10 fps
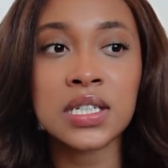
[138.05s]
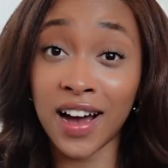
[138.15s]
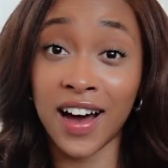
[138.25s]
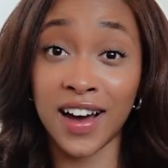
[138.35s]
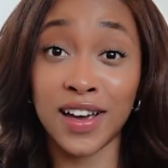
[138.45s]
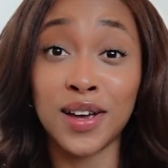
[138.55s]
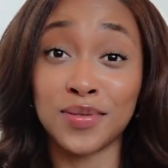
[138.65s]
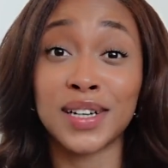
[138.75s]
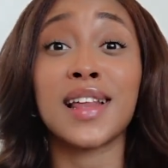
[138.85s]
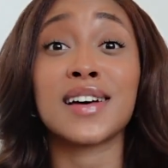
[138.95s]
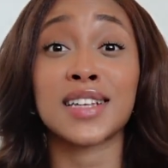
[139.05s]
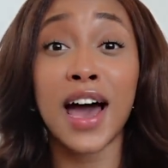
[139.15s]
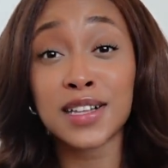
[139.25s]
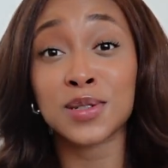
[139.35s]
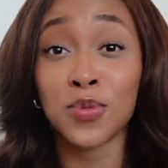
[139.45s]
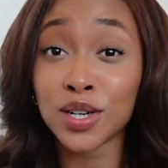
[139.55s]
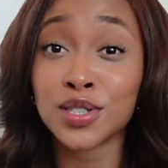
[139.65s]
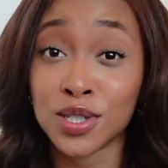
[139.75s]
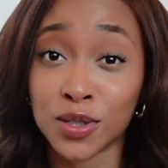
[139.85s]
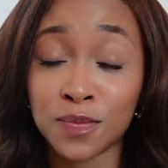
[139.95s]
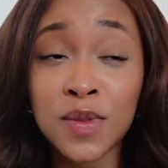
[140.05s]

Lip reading: I realized I had some work to do